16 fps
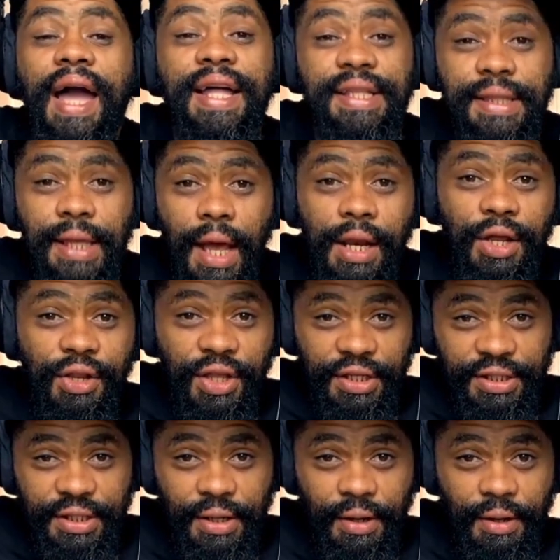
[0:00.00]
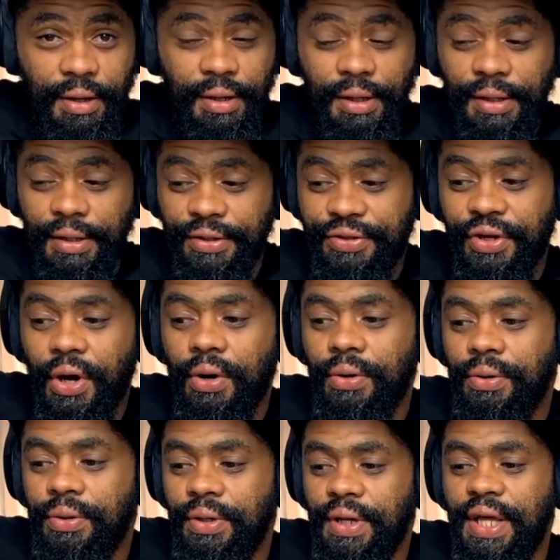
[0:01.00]
I can tell you this now.
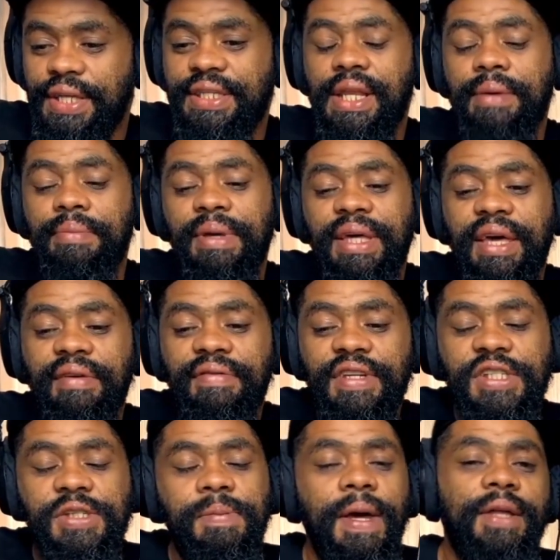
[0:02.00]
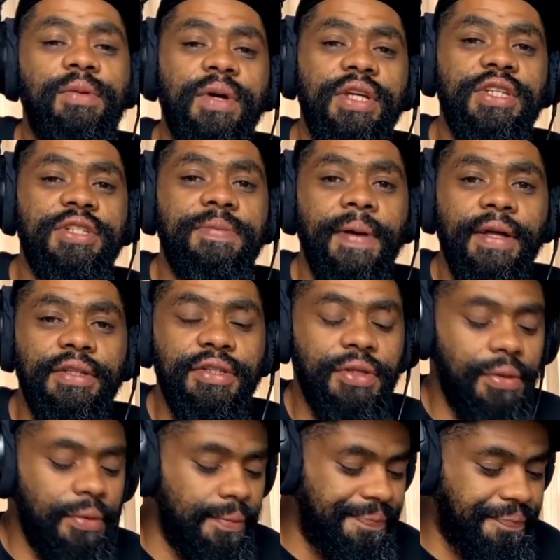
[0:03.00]
So, listen, let me give respect to
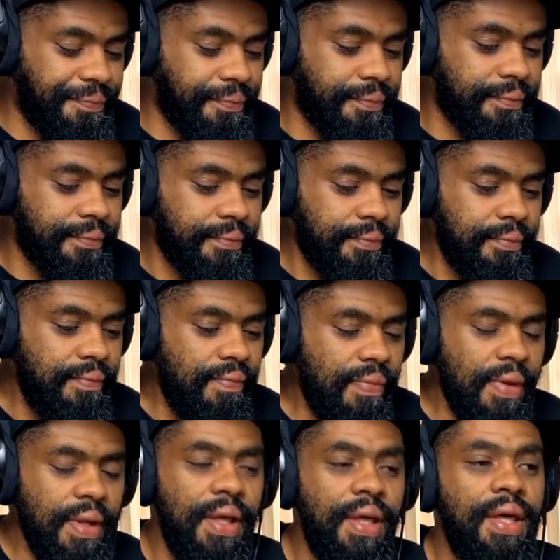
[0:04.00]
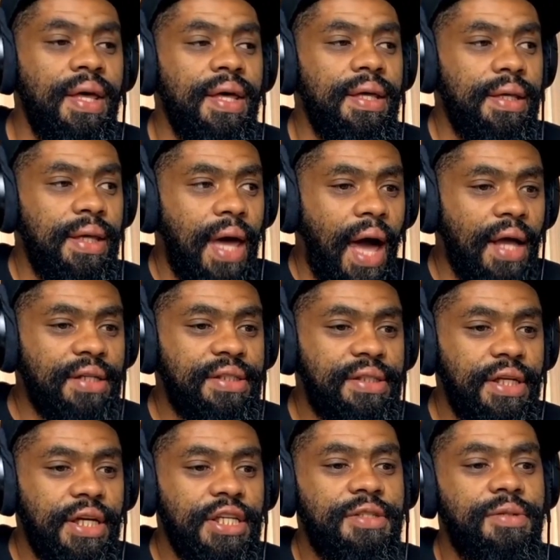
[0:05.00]
respect you.
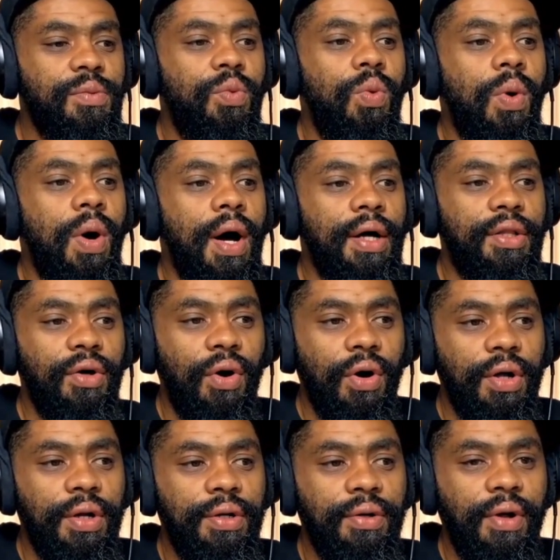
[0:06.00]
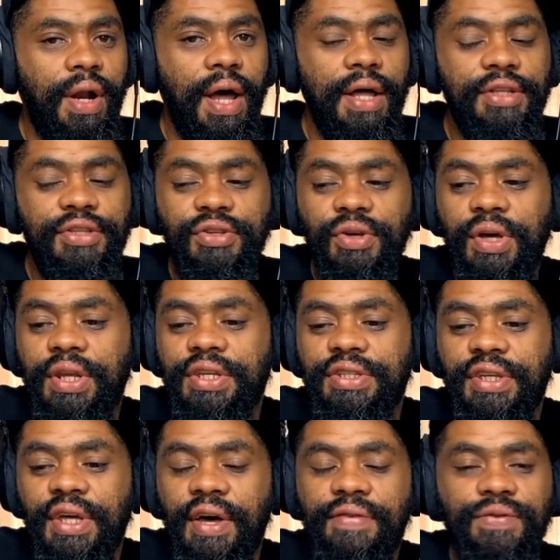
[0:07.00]
Youngsters worked hard, alright, so he
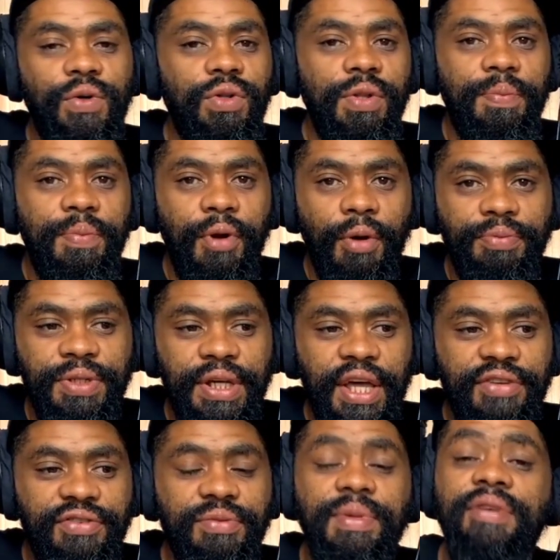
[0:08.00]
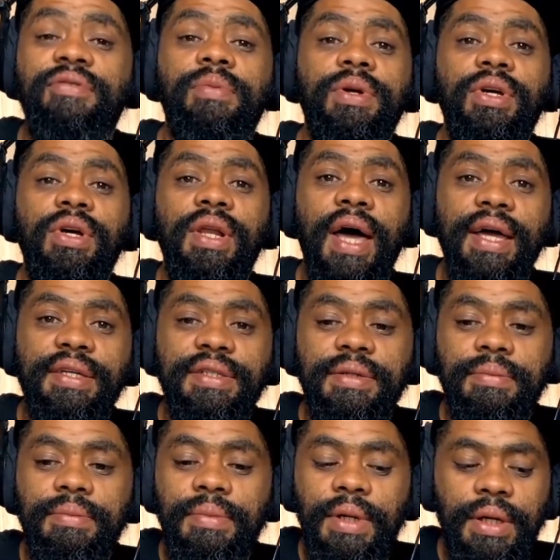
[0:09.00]
deserves all the props he gets from everybody who
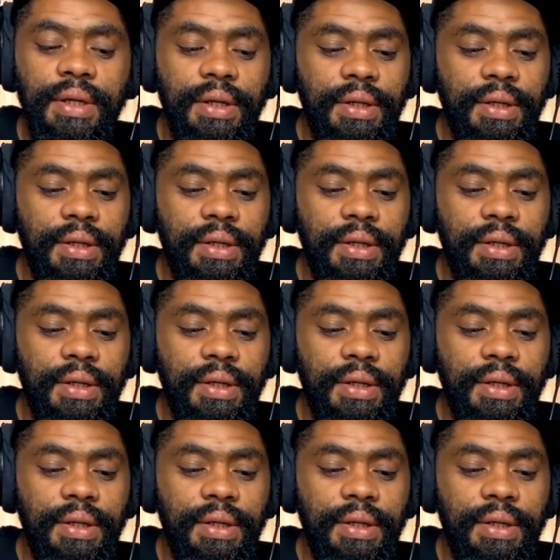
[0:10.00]
likes him.